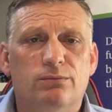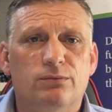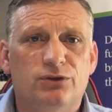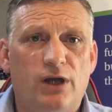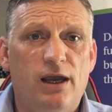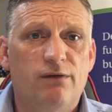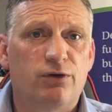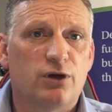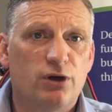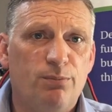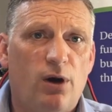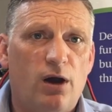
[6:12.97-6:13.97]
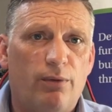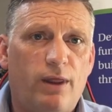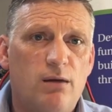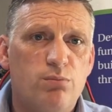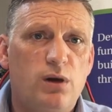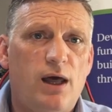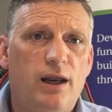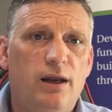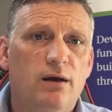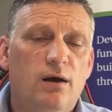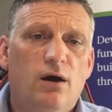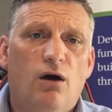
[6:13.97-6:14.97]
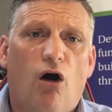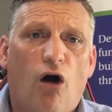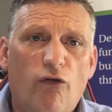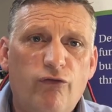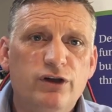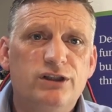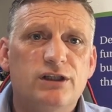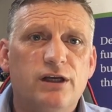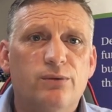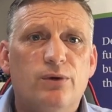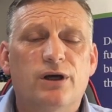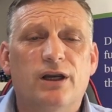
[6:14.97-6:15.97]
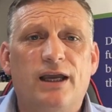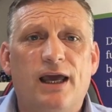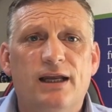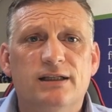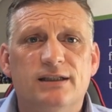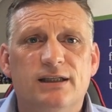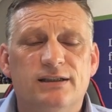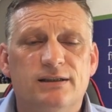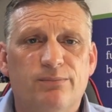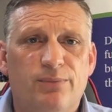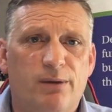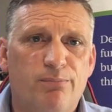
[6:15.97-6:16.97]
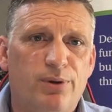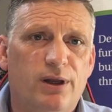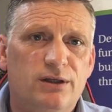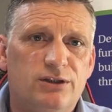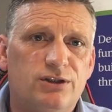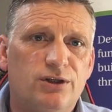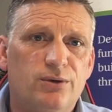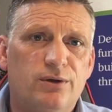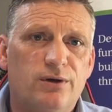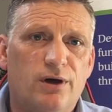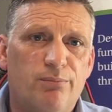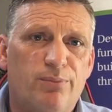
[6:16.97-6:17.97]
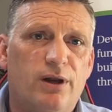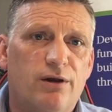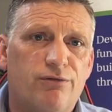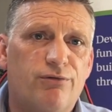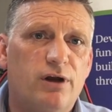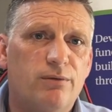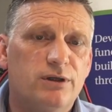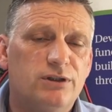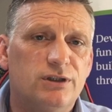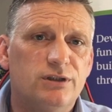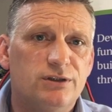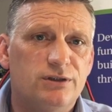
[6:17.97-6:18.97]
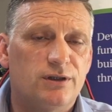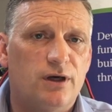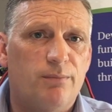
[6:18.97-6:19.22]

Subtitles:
say, if you're going to buy it without planning, obviously we're going to get into this in Pillar 2 and Pillar 3, which is